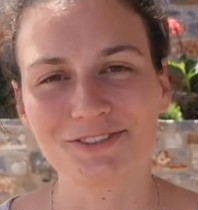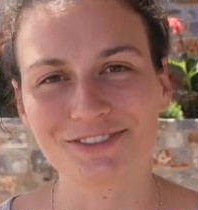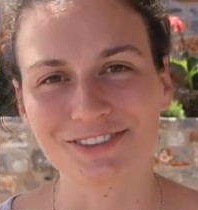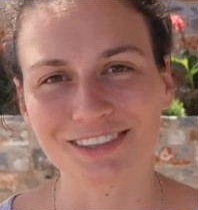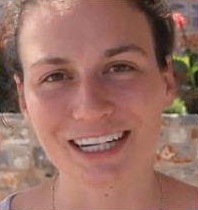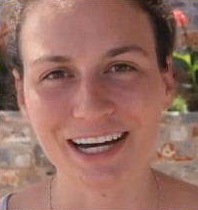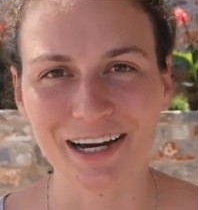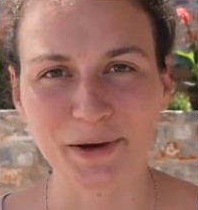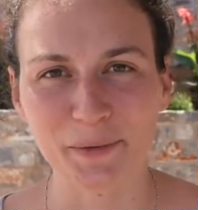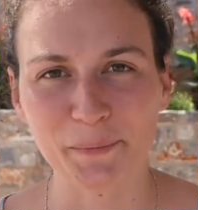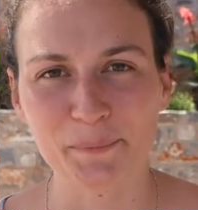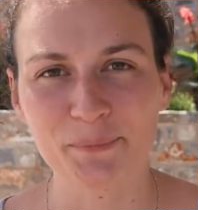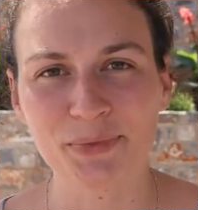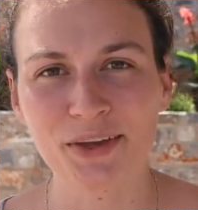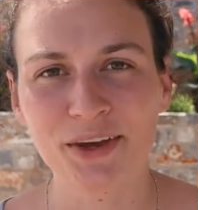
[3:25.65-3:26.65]

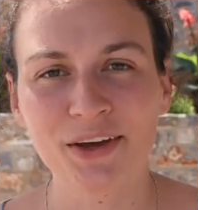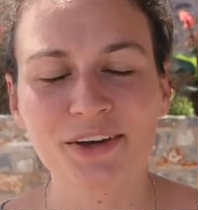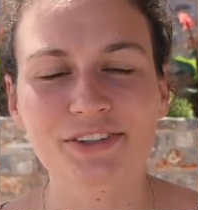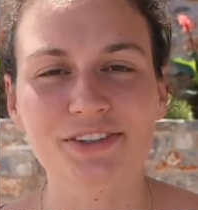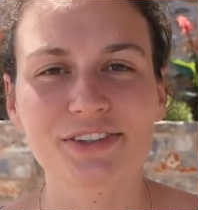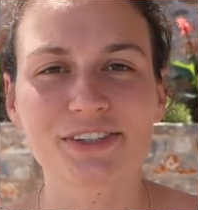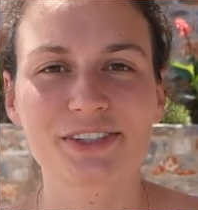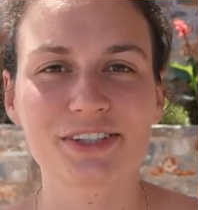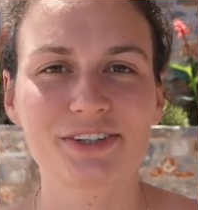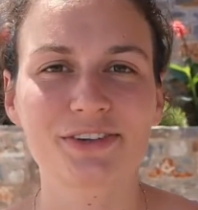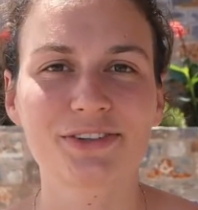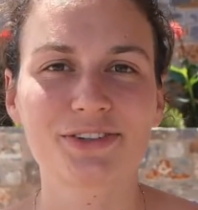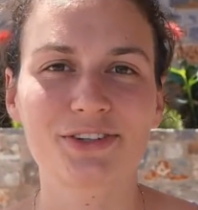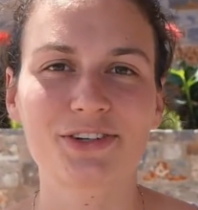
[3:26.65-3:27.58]
Okay, so this then also